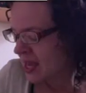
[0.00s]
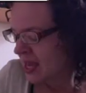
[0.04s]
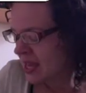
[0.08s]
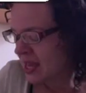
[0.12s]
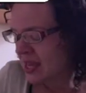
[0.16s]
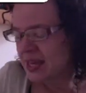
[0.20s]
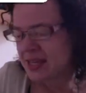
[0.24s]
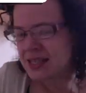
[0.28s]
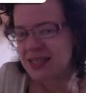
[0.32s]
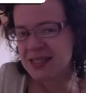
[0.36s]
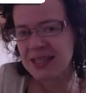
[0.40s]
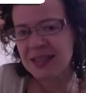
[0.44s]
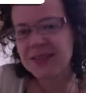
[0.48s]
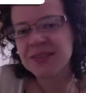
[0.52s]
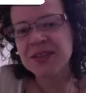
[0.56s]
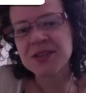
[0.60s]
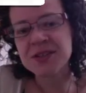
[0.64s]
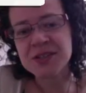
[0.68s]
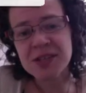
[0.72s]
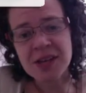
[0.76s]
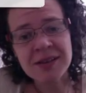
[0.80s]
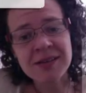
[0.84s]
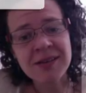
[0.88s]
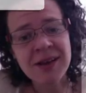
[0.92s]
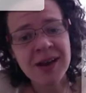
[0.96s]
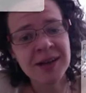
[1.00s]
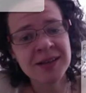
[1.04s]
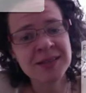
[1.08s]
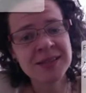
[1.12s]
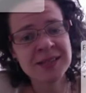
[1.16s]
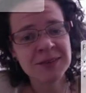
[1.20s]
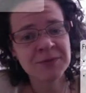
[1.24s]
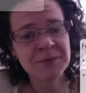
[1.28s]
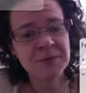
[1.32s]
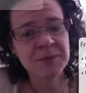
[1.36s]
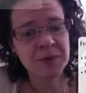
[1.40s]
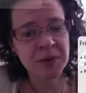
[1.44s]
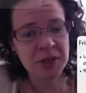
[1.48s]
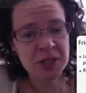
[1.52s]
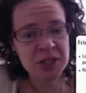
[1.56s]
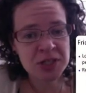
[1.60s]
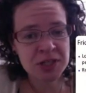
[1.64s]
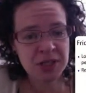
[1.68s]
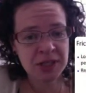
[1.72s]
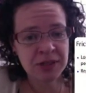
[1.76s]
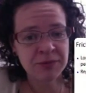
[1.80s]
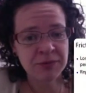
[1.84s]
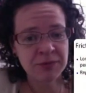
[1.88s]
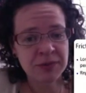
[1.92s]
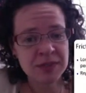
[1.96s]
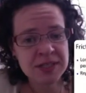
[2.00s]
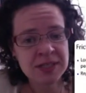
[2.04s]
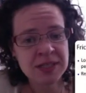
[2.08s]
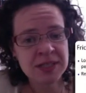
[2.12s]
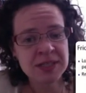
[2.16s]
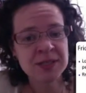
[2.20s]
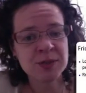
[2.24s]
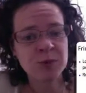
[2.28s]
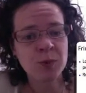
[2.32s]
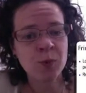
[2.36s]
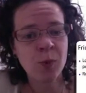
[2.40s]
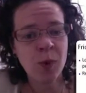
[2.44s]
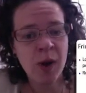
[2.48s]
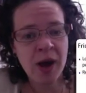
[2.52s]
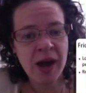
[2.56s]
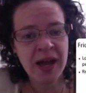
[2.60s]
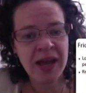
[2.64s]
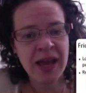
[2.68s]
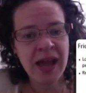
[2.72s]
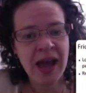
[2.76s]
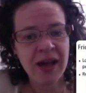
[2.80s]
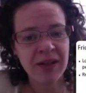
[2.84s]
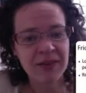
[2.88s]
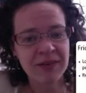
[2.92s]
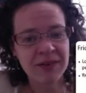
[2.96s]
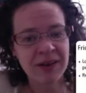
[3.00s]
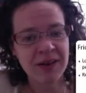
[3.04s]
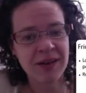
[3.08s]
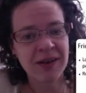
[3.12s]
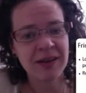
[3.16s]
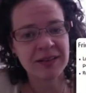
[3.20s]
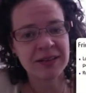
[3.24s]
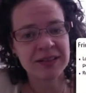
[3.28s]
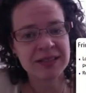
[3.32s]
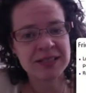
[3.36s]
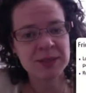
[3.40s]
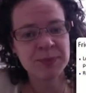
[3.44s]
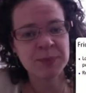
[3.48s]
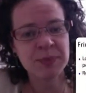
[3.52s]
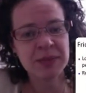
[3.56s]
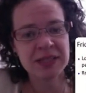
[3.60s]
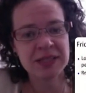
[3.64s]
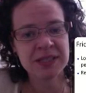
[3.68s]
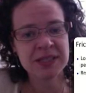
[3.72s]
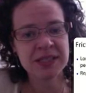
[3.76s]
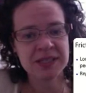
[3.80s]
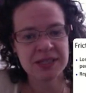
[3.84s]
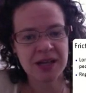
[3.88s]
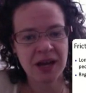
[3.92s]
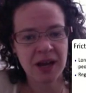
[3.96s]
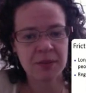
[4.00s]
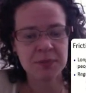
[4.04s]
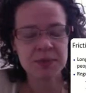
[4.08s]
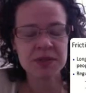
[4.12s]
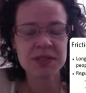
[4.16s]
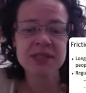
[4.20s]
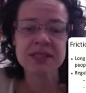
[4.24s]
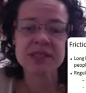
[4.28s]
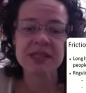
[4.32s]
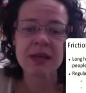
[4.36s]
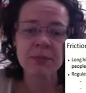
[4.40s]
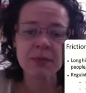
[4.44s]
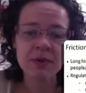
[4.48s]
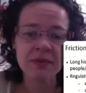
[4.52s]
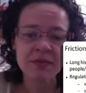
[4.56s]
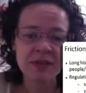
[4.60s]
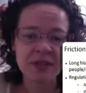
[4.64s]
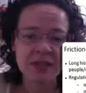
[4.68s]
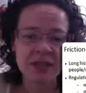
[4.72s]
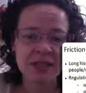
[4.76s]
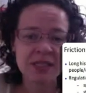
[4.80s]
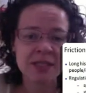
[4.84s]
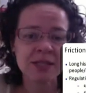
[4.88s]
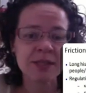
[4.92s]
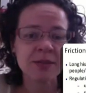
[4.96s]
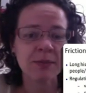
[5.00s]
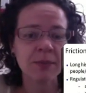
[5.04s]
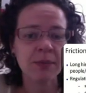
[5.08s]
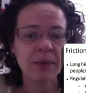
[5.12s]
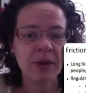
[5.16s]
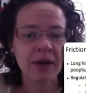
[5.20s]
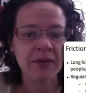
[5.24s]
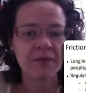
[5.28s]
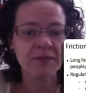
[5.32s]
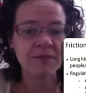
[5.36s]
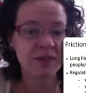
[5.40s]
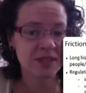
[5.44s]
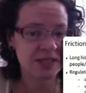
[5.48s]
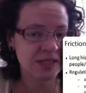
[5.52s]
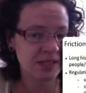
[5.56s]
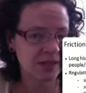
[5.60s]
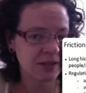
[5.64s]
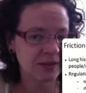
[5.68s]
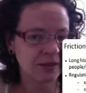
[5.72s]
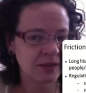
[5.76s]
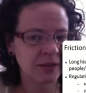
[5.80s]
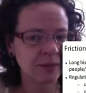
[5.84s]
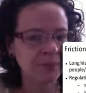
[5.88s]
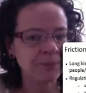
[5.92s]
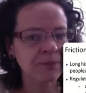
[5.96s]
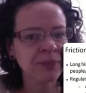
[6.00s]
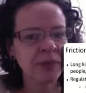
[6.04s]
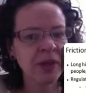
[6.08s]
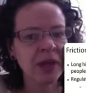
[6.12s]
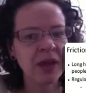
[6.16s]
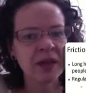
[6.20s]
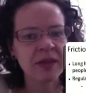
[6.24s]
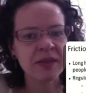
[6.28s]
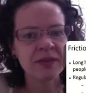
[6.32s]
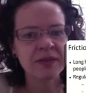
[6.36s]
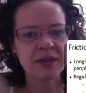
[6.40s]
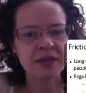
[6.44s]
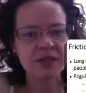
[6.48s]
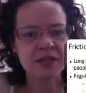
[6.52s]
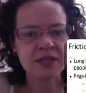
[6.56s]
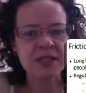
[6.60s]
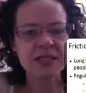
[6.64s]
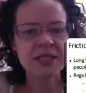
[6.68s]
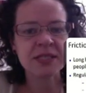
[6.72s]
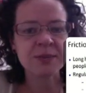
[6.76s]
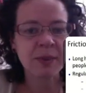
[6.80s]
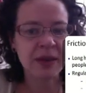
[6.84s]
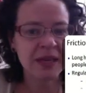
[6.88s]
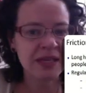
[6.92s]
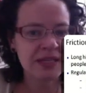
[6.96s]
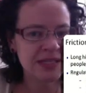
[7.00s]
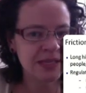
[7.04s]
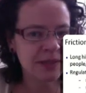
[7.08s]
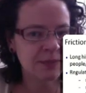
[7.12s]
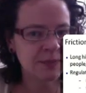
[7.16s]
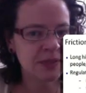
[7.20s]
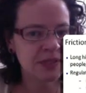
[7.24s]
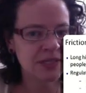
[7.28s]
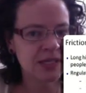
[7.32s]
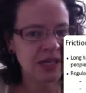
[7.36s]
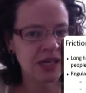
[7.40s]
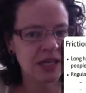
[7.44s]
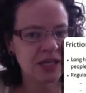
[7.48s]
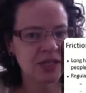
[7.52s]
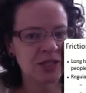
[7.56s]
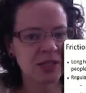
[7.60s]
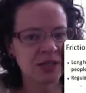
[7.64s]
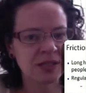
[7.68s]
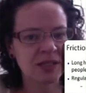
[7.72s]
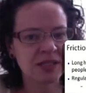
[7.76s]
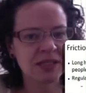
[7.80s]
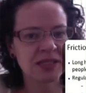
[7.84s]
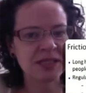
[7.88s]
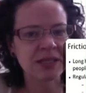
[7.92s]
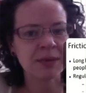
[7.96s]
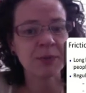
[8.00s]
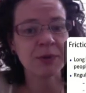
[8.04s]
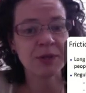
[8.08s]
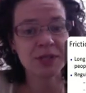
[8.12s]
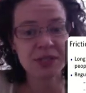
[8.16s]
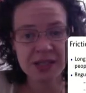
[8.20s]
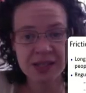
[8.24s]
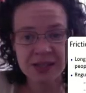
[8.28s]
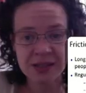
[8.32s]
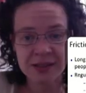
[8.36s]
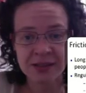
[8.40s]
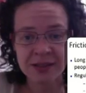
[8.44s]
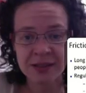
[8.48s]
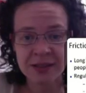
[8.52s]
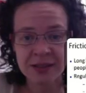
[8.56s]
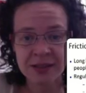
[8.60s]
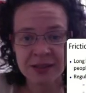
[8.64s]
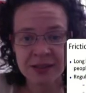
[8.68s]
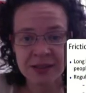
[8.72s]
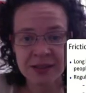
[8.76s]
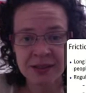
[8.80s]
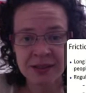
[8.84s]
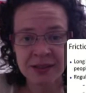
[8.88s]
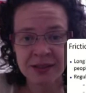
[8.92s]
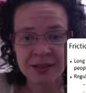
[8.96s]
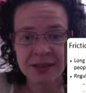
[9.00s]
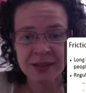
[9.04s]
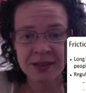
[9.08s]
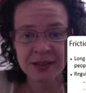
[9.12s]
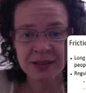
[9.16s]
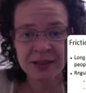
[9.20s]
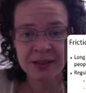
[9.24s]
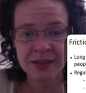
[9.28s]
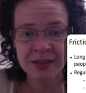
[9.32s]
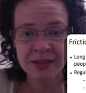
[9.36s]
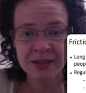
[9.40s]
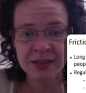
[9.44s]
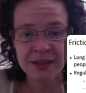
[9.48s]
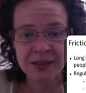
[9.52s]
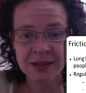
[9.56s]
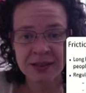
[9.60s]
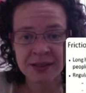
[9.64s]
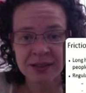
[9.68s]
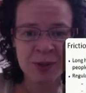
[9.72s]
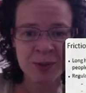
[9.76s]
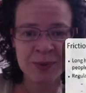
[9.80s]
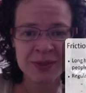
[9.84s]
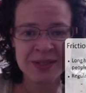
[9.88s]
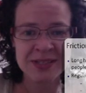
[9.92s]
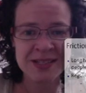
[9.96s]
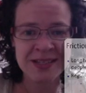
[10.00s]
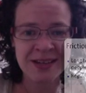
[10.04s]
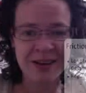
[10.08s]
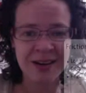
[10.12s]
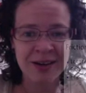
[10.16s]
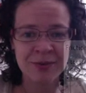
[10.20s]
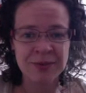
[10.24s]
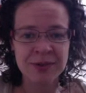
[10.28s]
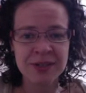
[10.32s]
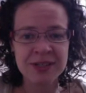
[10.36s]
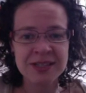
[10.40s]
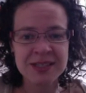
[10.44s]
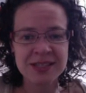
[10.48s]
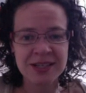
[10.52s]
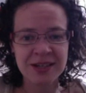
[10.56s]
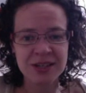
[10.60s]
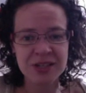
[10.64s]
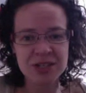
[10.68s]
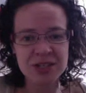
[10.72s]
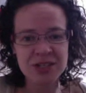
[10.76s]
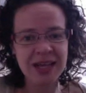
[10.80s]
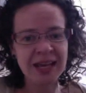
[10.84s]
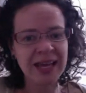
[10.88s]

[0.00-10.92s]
is that there's all kinds of friction, reasons why alcohol is being stopped. Some of it is physical. There's space limitations, particularly in some of the areas where we did our research.